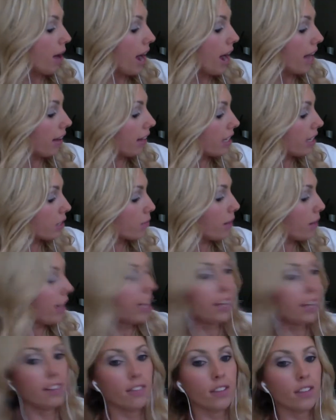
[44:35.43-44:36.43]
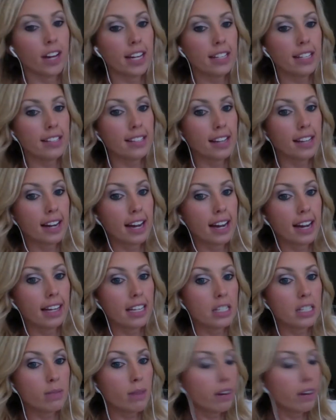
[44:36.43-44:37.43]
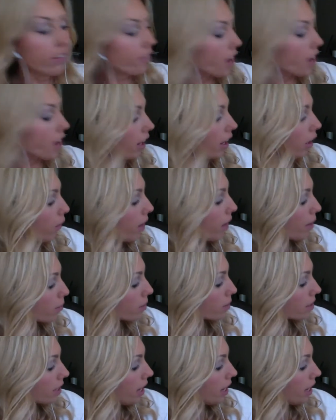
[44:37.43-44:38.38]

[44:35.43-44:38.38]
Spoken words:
I list my invites. I list my follow-ups,